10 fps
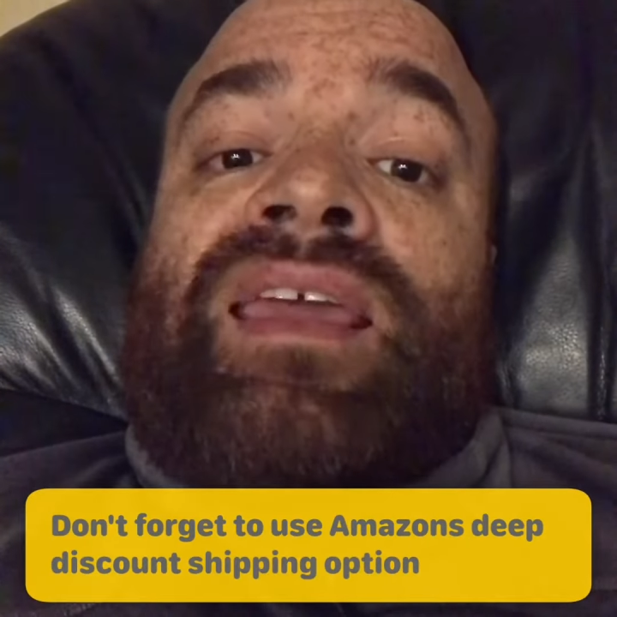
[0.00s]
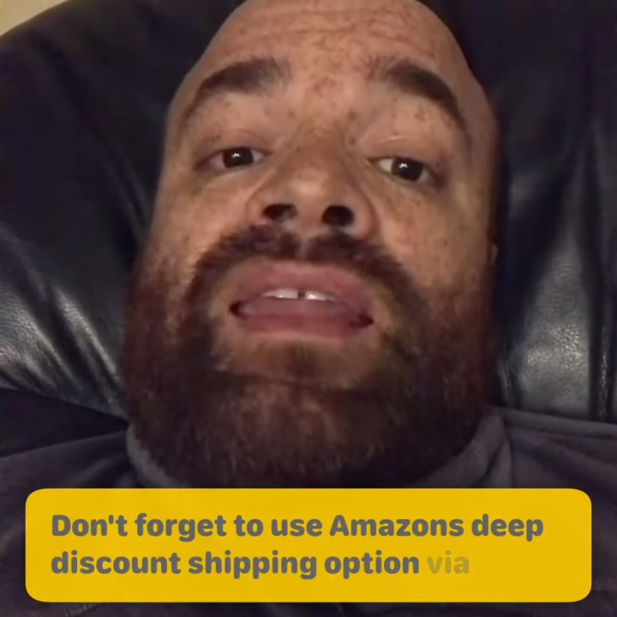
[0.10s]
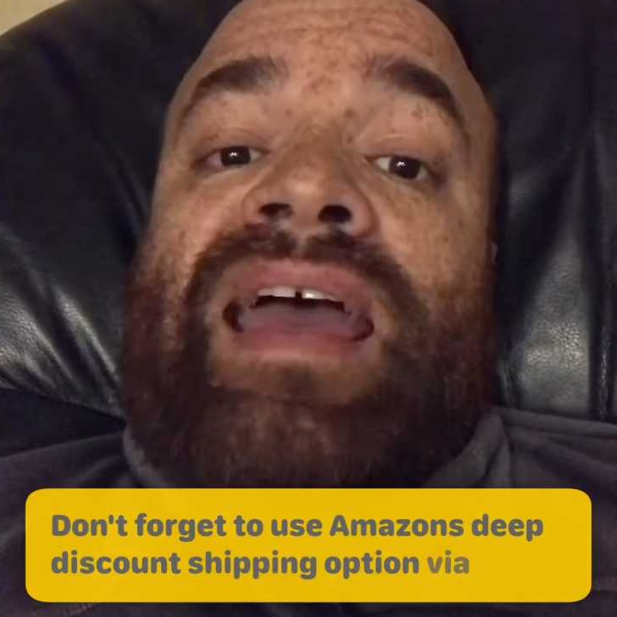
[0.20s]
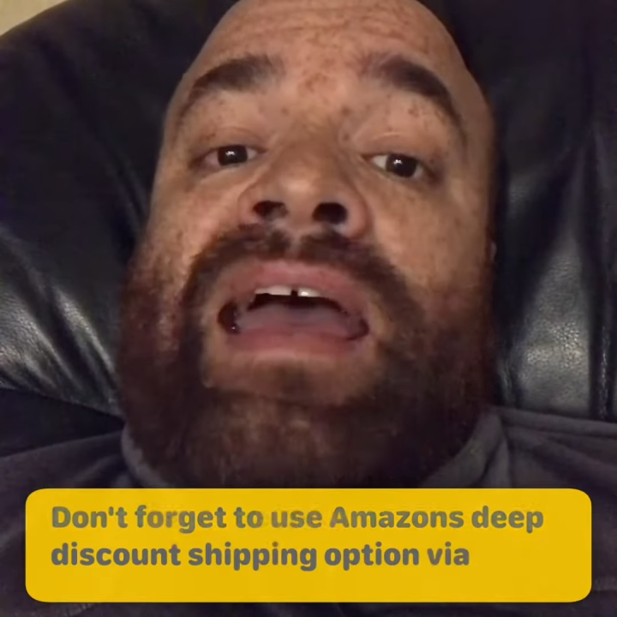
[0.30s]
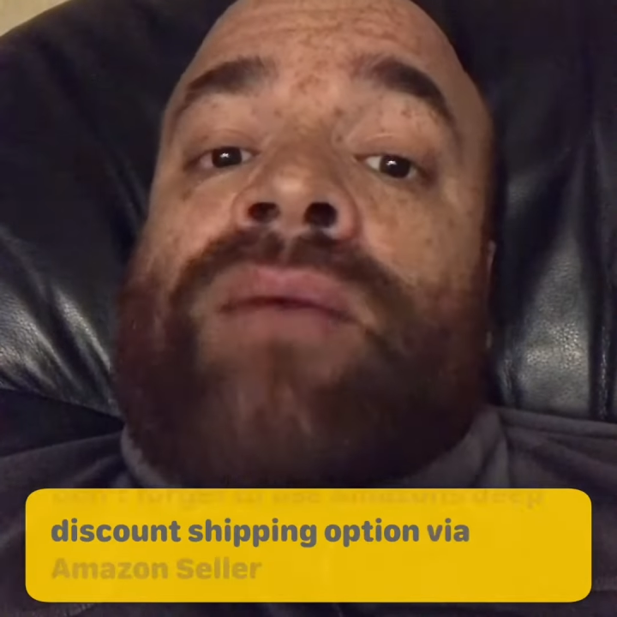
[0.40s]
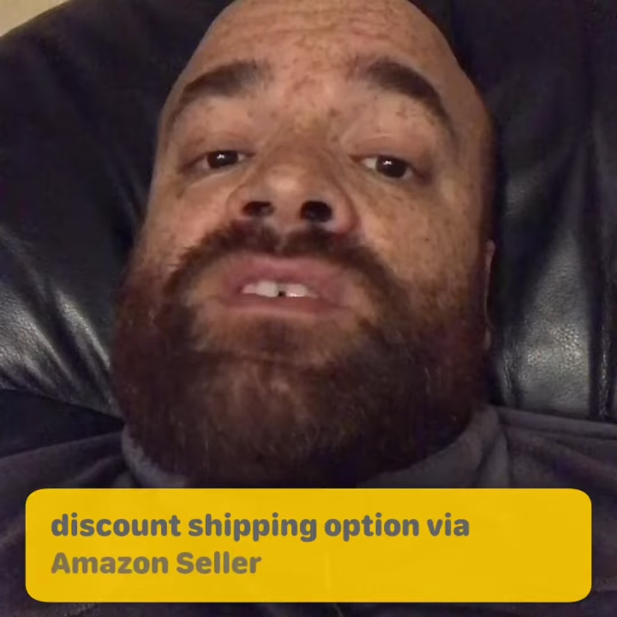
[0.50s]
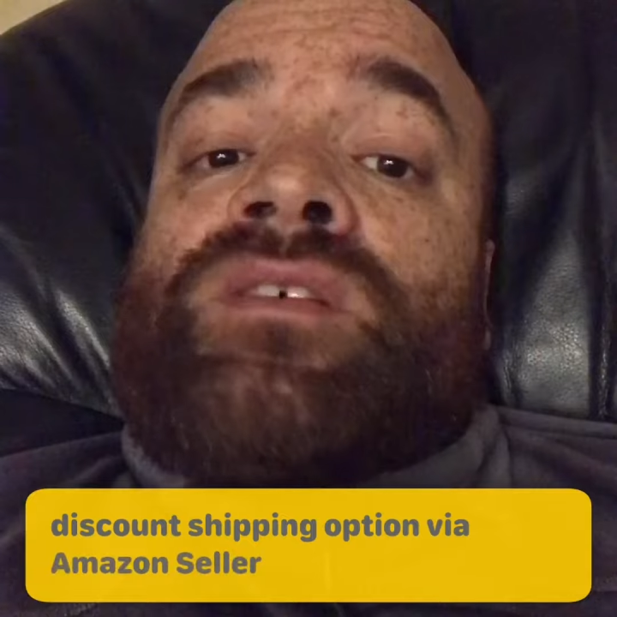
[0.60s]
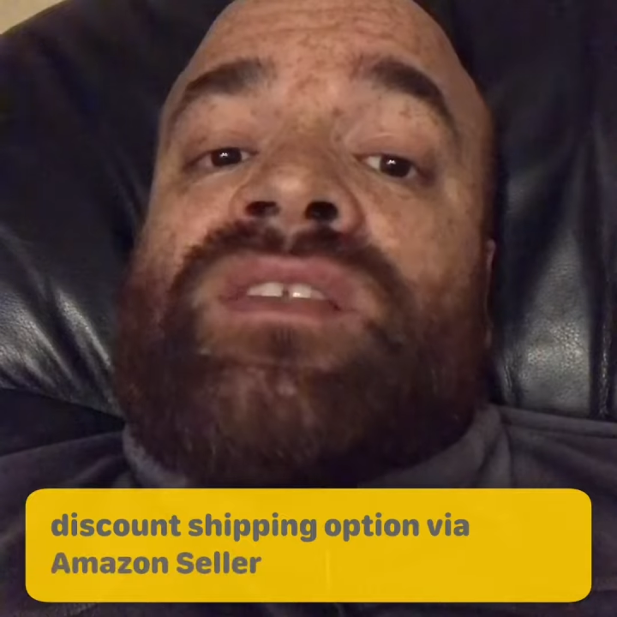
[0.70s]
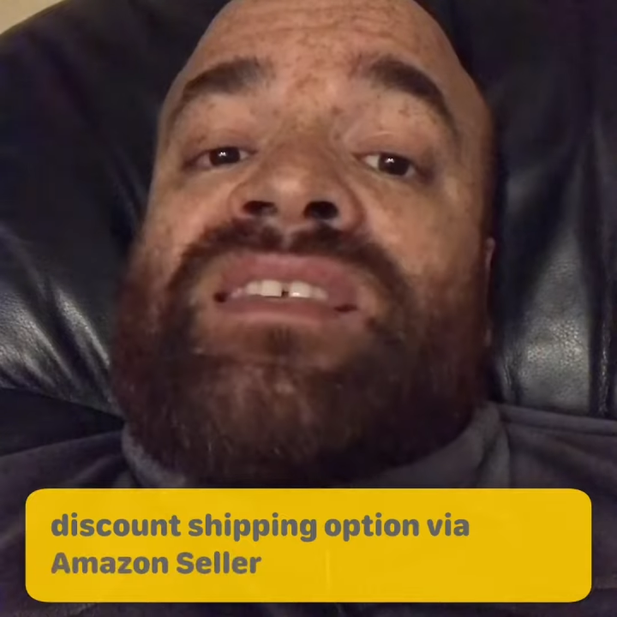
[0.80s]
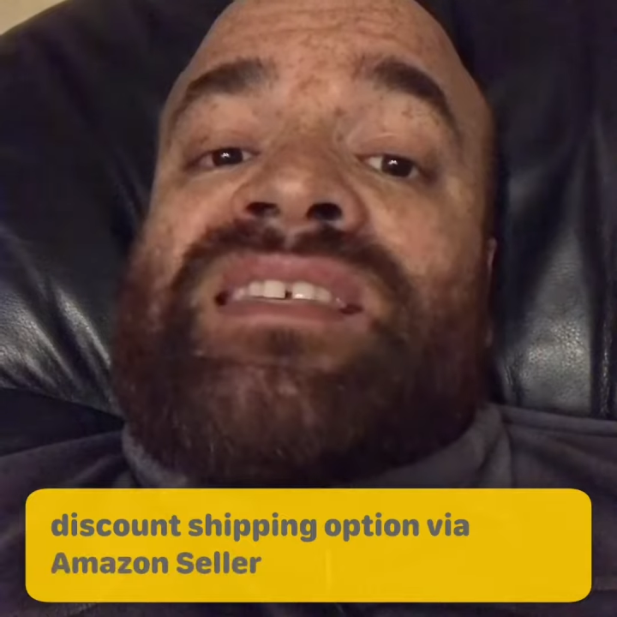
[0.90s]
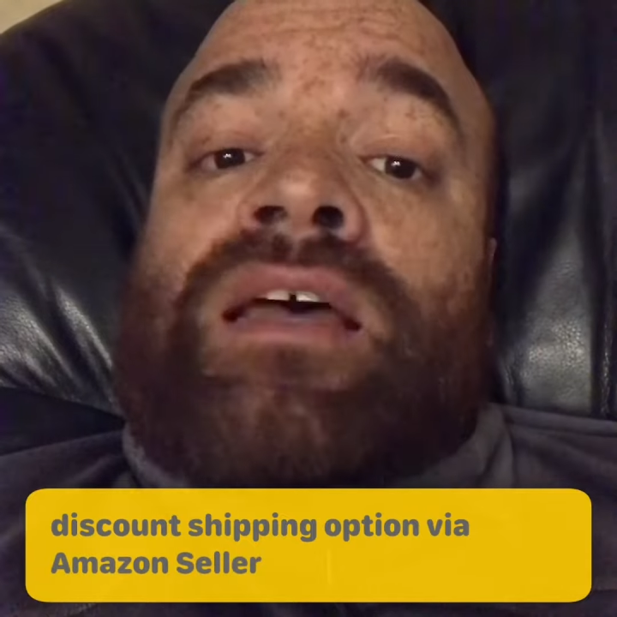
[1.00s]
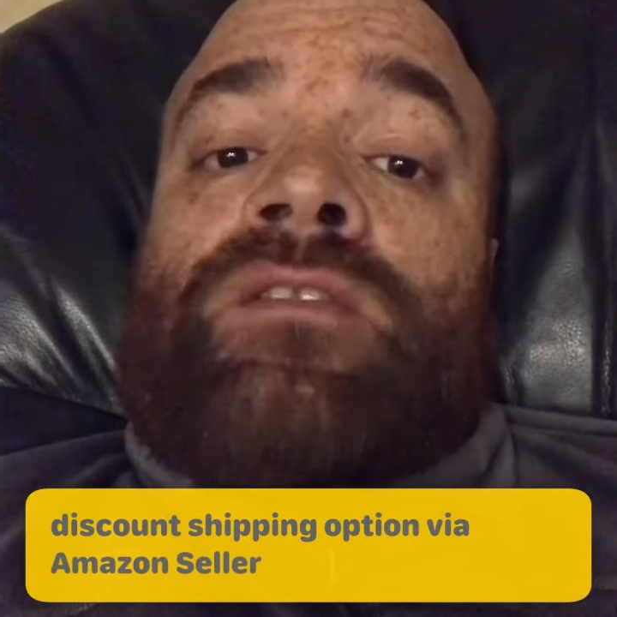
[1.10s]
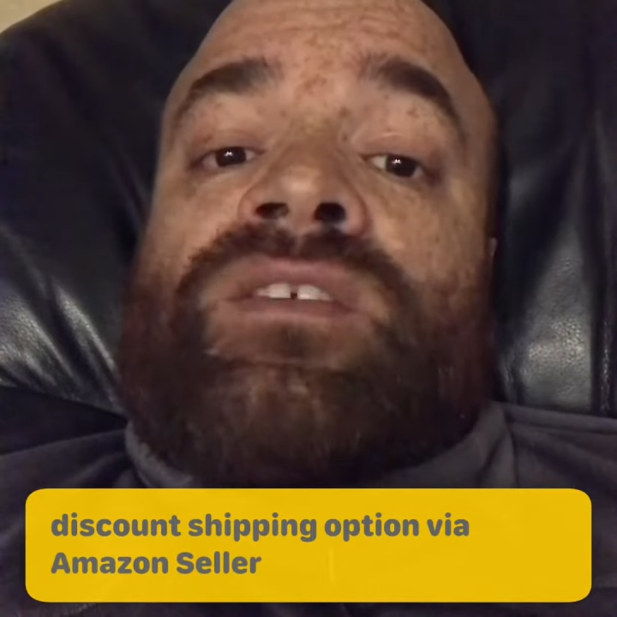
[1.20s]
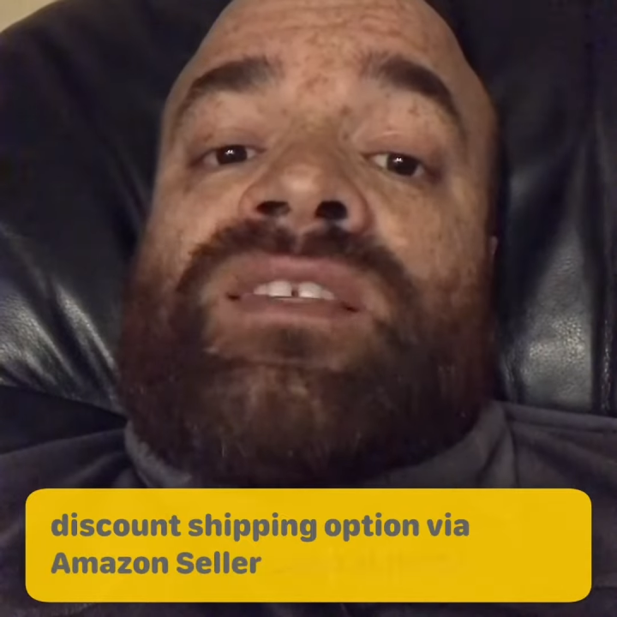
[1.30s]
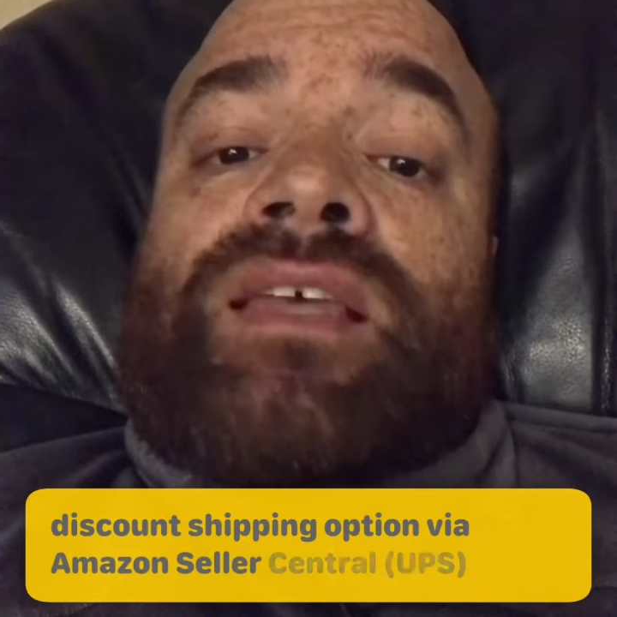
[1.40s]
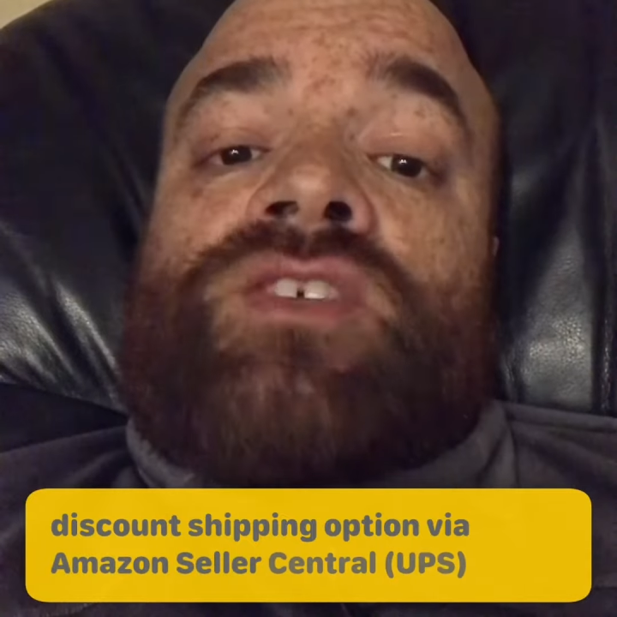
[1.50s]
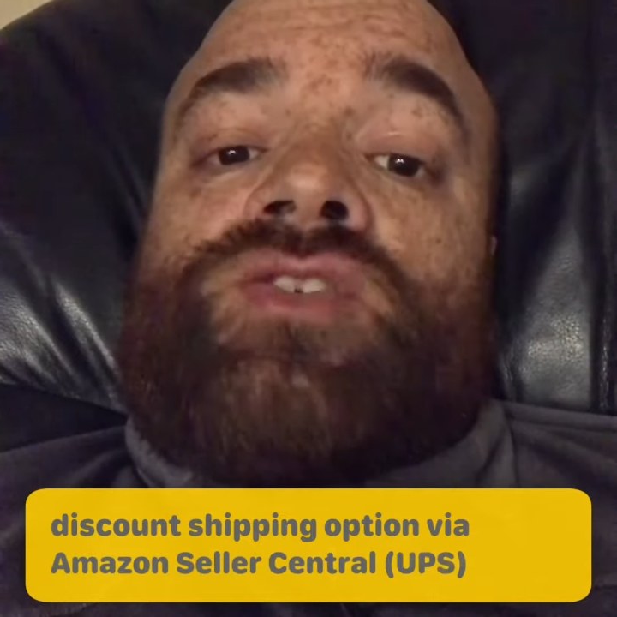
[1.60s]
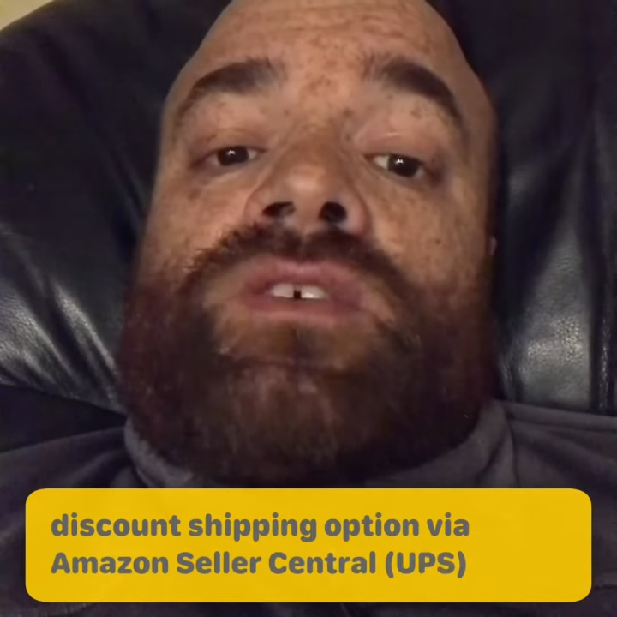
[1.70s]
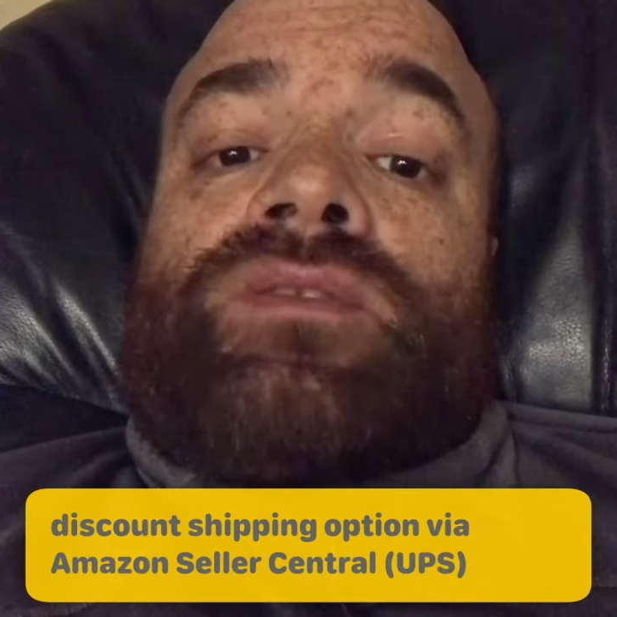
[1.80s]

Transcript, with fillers: in Amazon Seller Central.